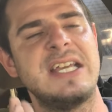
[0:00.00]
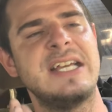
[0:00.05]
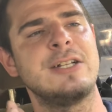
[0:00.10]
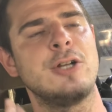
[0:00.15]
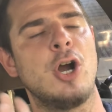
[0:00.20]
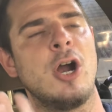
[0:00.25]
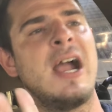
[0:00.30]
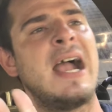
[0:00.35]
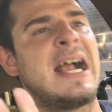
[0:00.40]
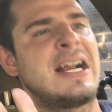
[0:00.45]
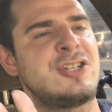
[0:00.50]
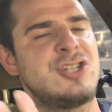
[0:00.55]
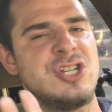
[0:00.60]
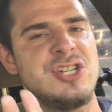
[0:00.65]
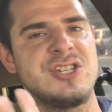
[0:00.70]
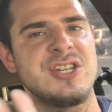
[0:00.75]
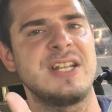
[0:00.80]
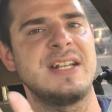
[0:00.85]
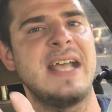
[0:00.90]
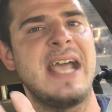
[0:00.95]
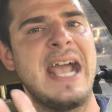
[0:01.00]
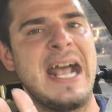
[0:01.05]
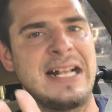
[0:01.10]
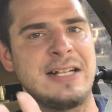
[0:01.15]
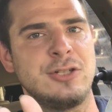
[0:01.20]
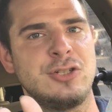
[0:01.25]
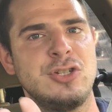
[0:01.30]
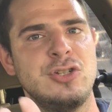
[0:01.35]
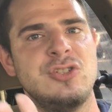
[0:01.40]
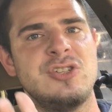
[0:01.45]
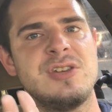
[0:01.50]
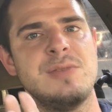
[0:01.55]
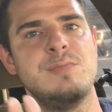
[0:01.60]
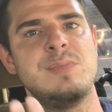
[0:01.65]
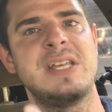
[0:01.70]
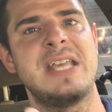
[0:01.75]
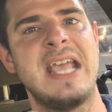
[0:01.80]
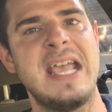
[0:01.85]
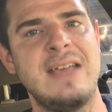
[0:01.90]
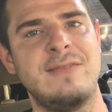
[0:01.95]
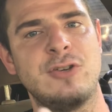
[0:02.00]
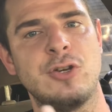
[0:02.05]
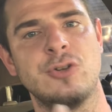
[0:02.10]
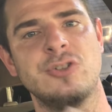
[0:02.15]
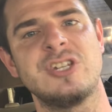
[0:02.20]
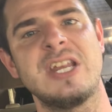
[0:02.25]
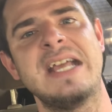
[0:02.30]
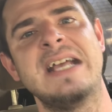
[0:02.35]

in our actions and attitudes and behaviors.